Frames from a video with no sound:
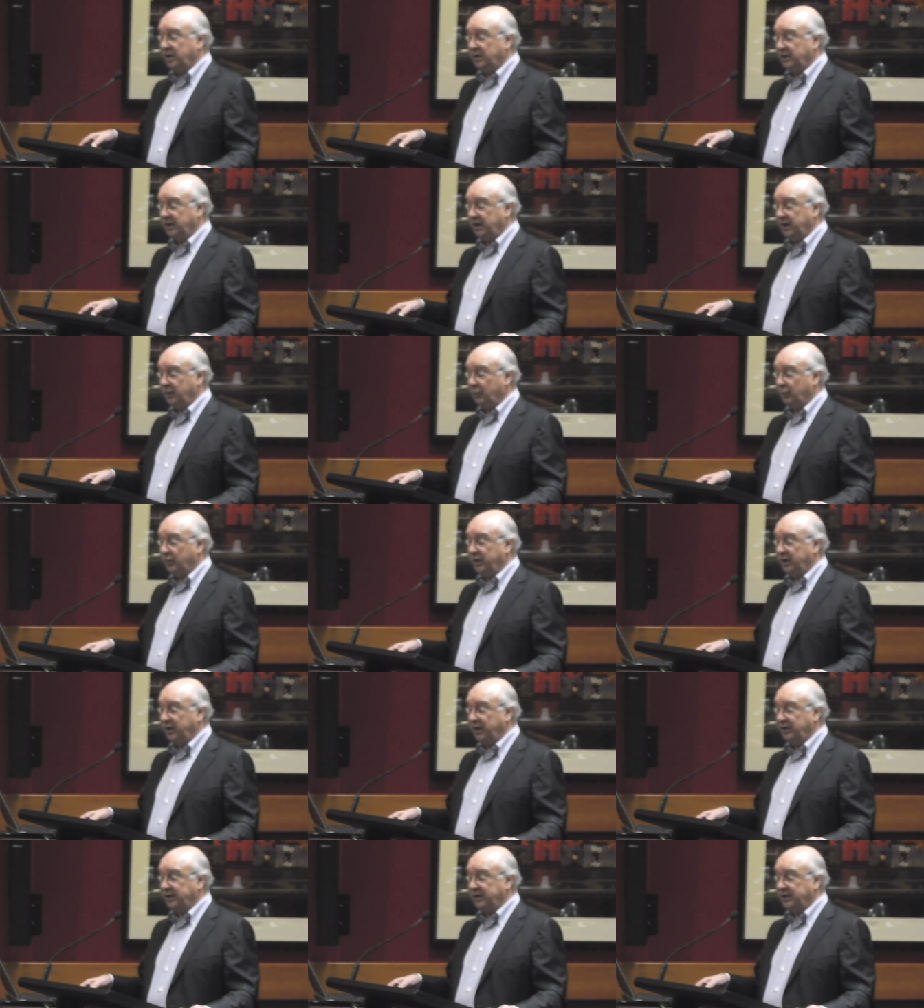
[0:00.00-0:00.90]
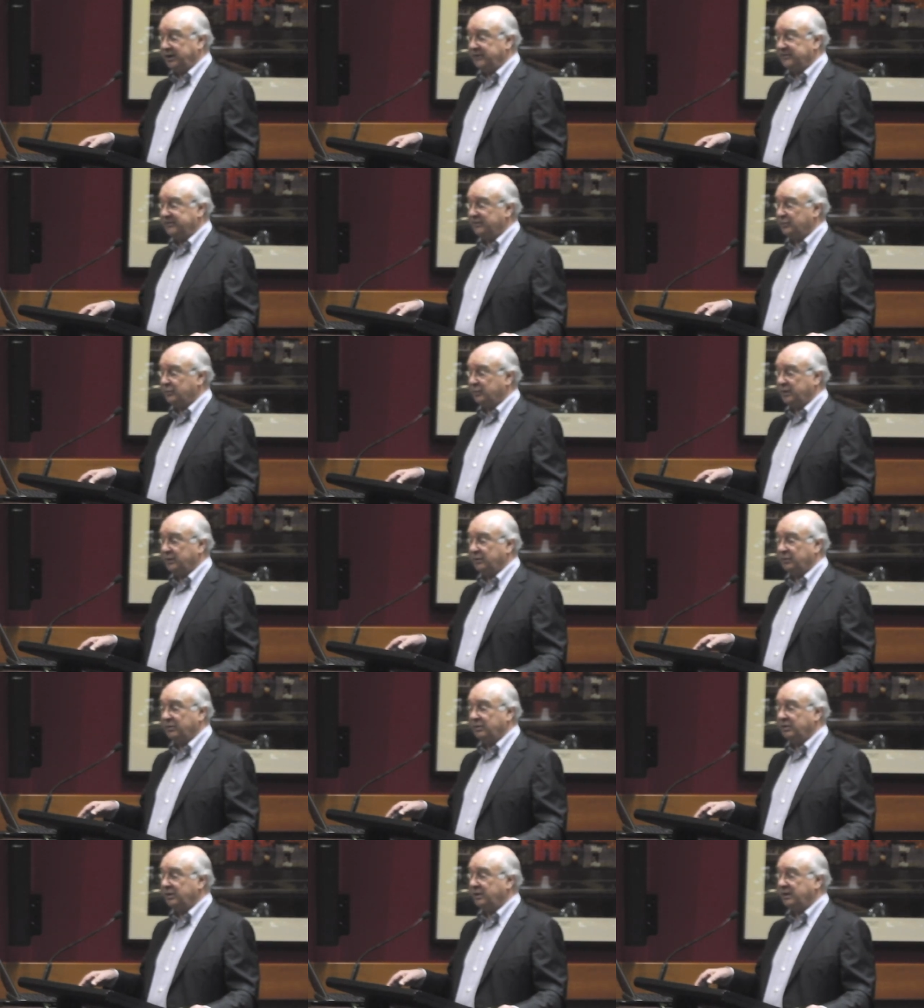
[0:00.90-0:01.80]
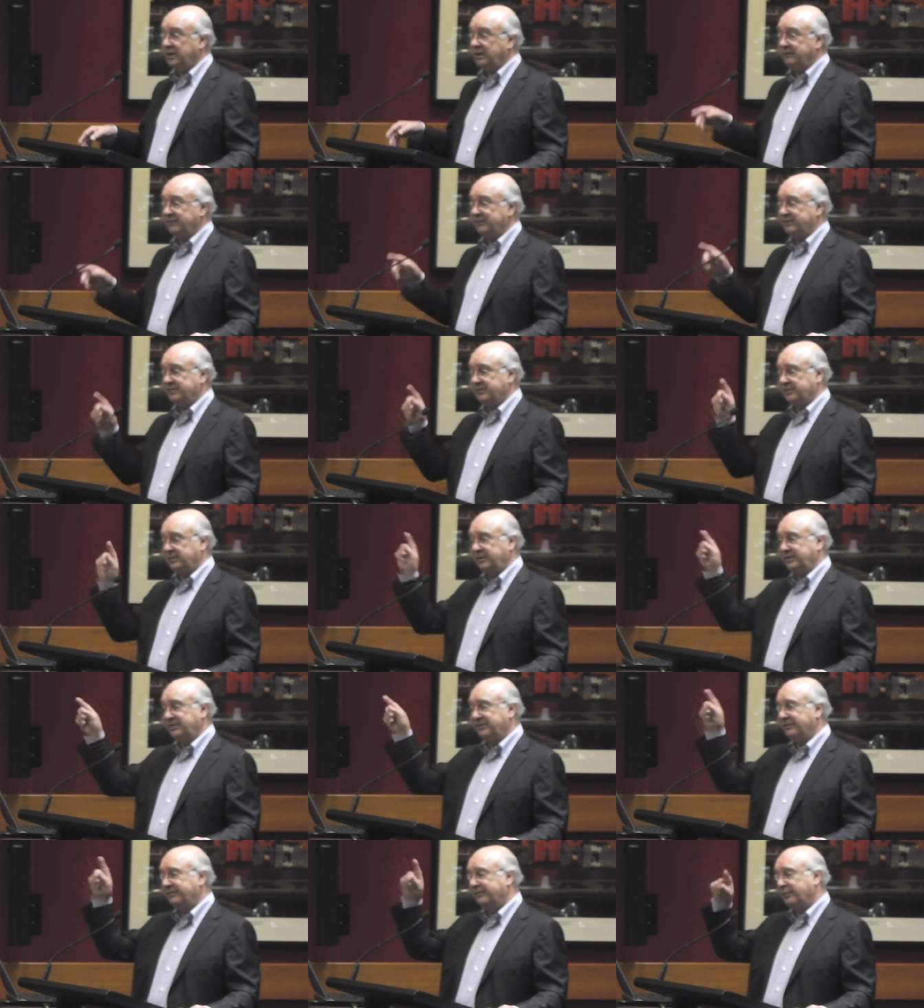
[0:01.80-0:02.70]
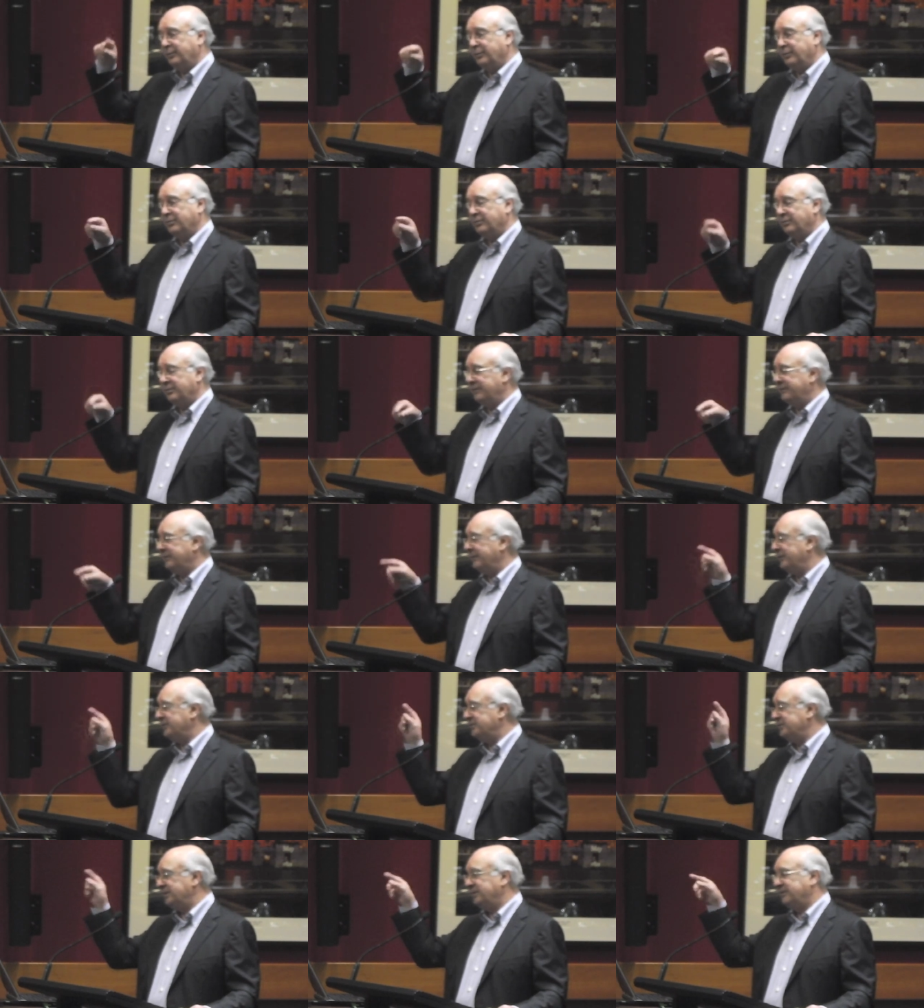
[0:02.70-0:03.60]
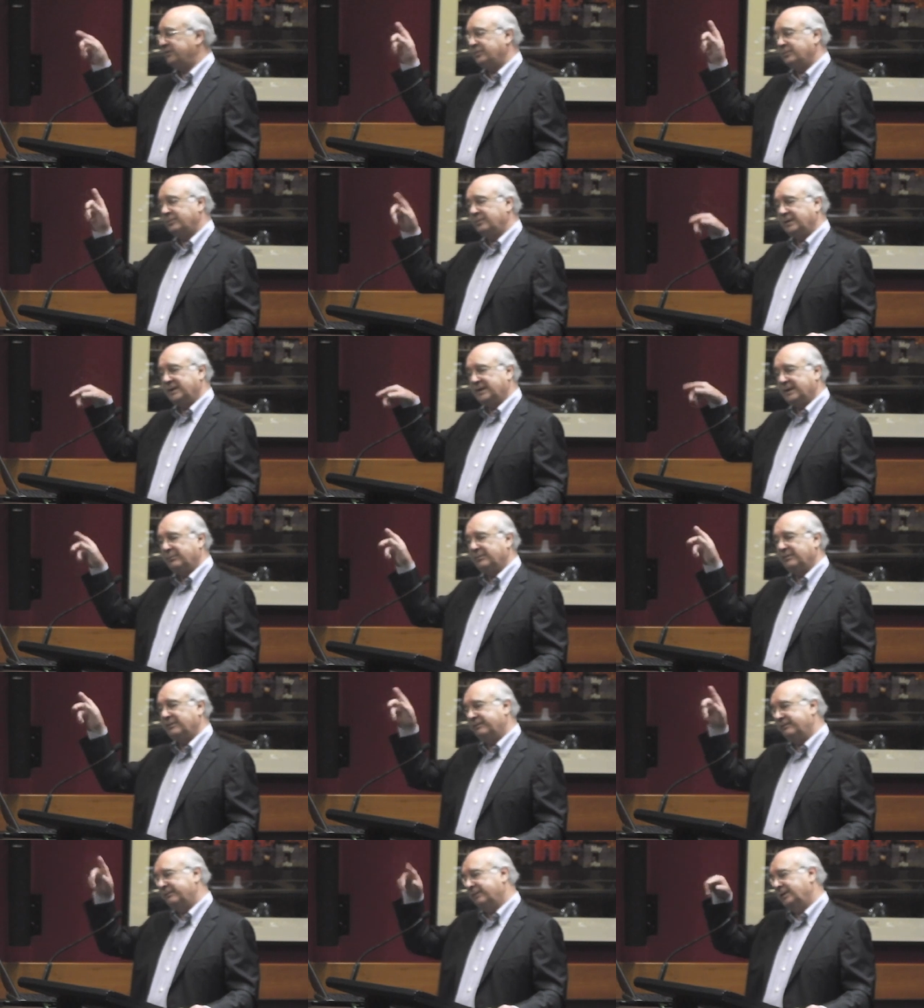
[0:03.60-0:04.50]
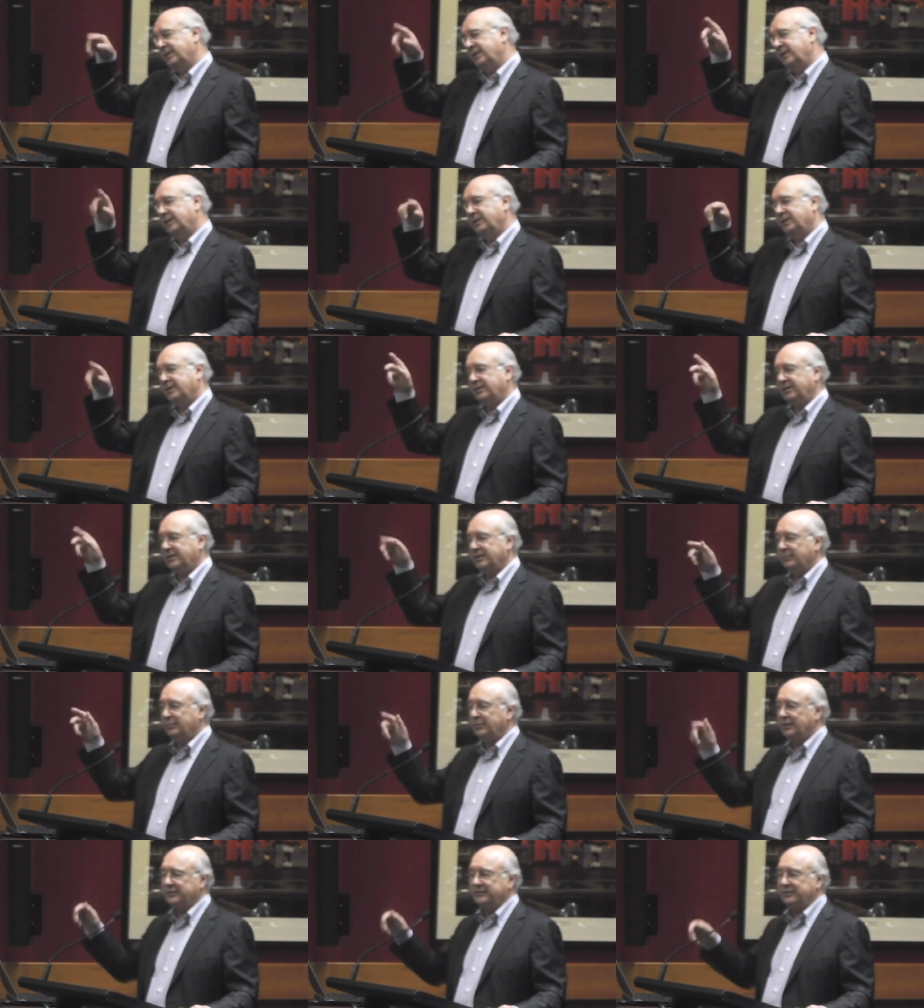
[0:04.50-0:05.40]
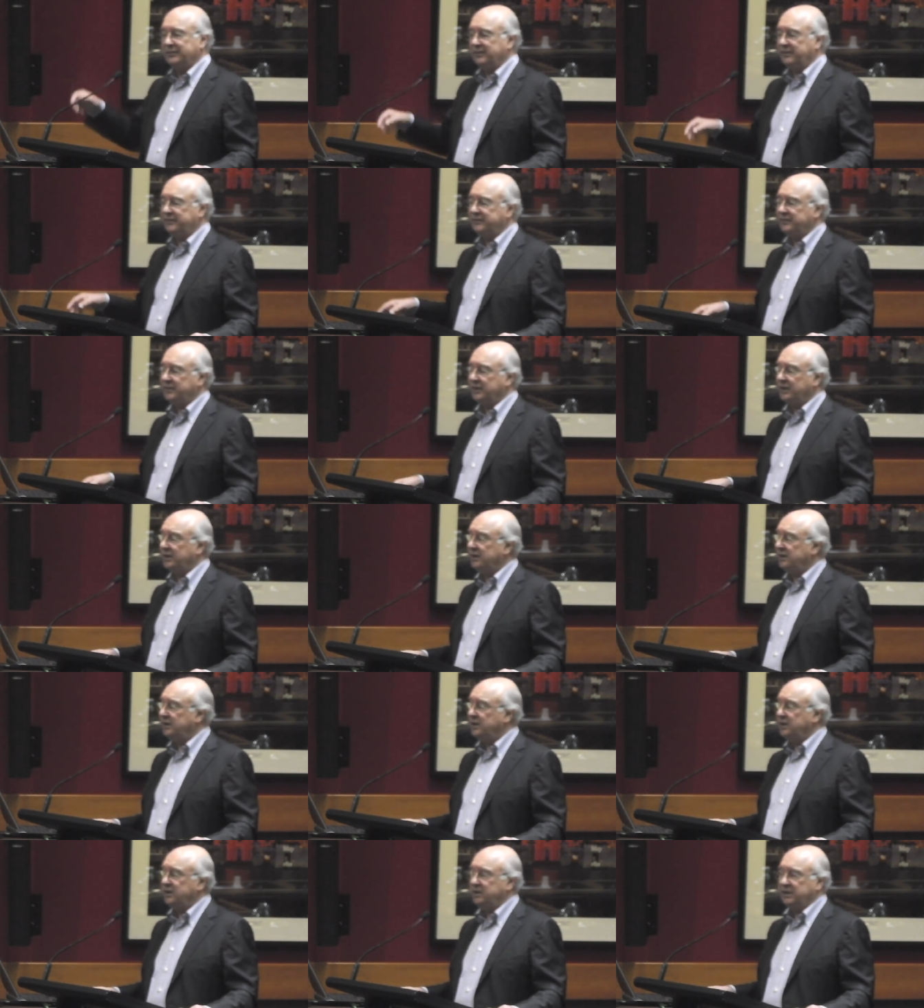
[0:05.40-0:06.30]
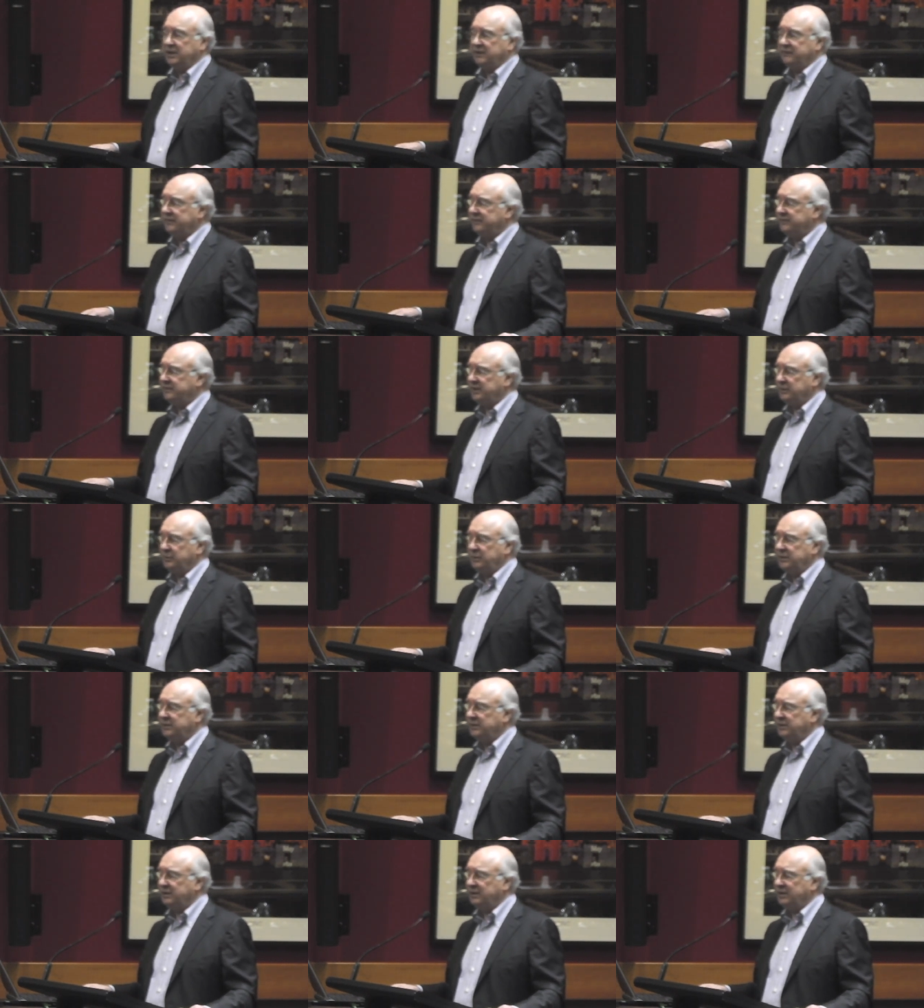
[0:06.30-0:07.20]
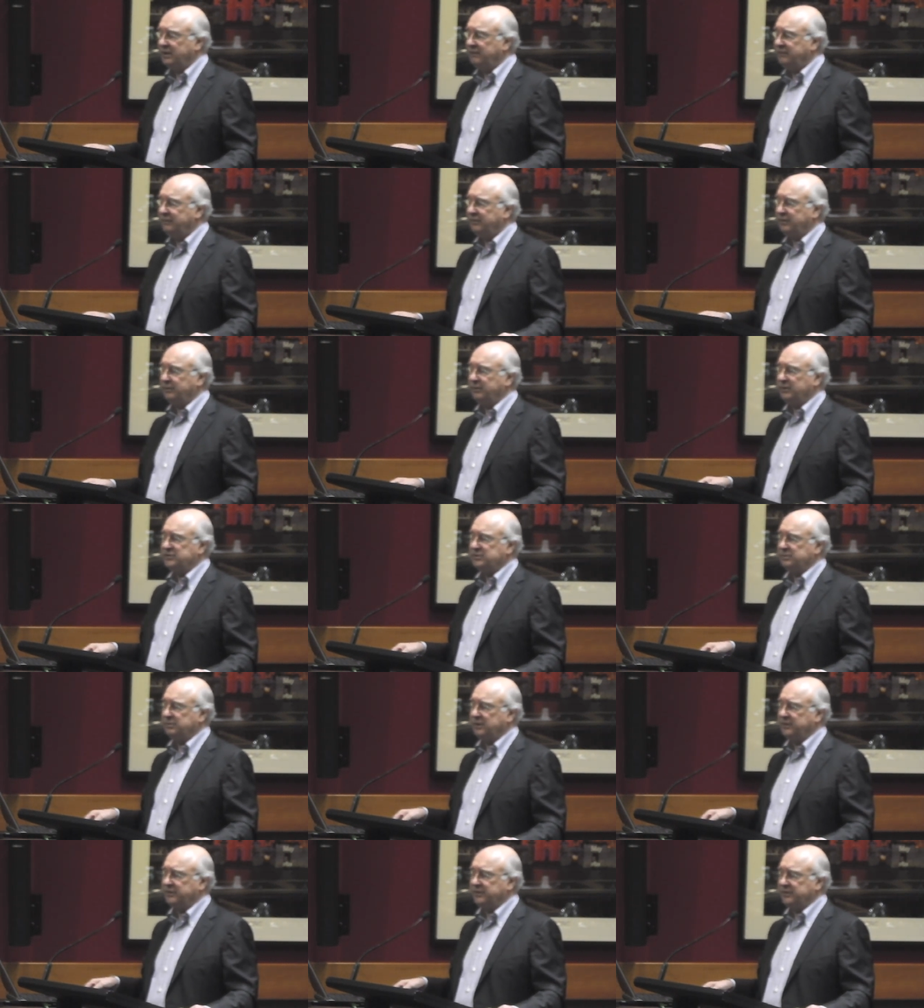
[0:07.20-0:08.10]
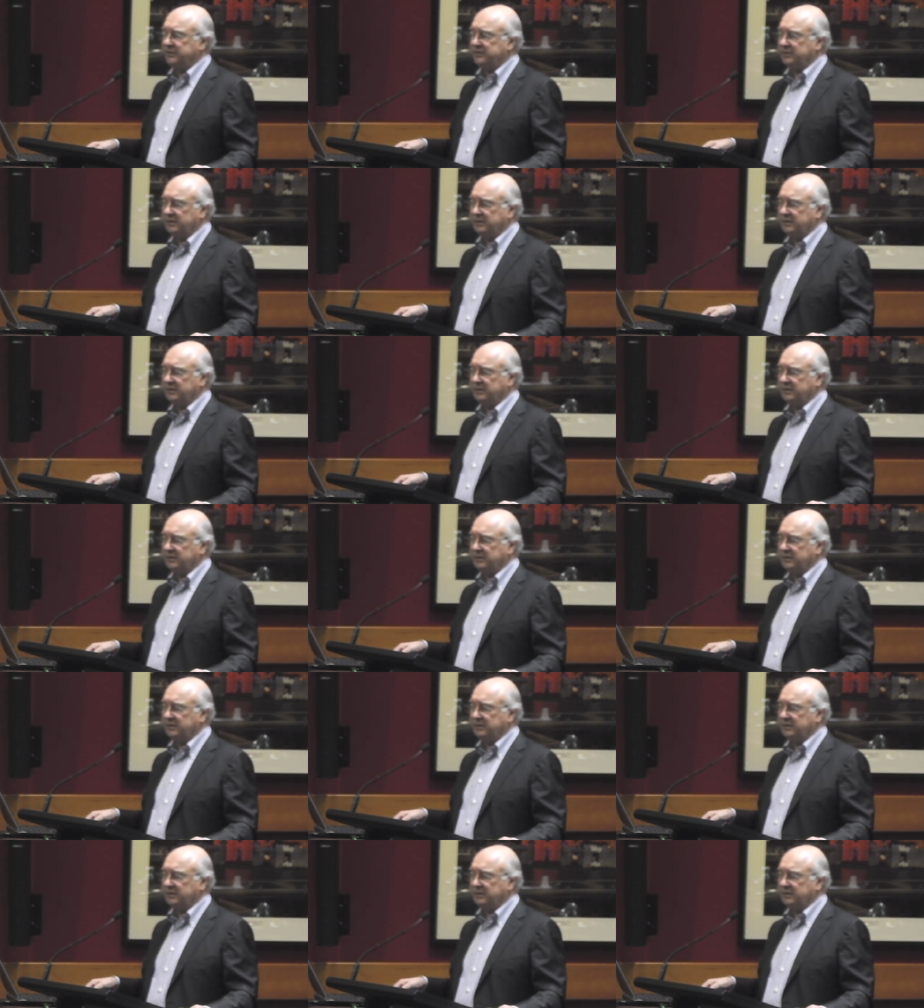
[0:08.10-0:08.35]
in, in, in, cases where all you have is the, is the four corners of the jigsaw and a couple of you know, blocks on the side, you have to say, we don't know very much about this. A